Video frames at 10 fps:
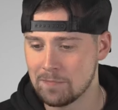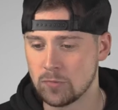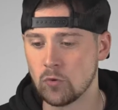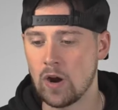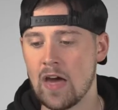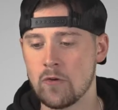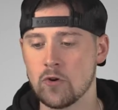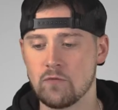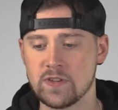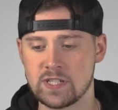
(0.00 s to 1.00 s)
but rather
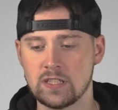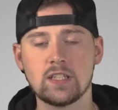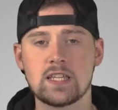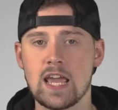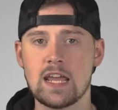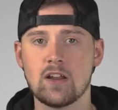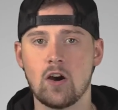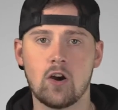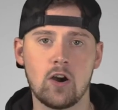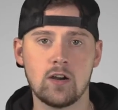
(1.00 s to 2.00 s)
to facilitate
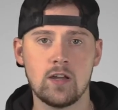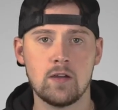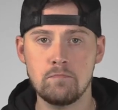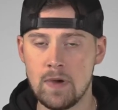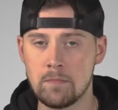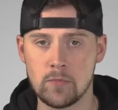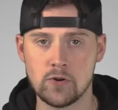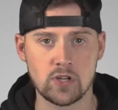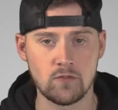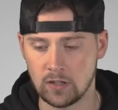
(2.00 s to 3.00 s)
our
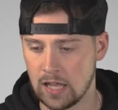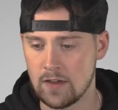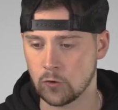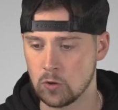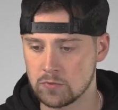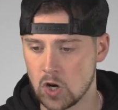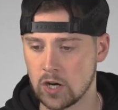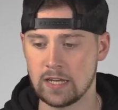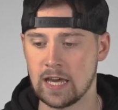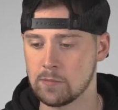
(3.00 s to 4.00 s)
members of our life group
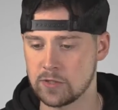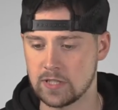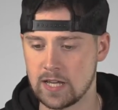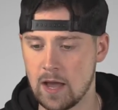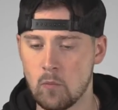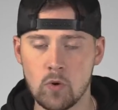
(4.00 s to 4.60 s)
talking 90% of the time.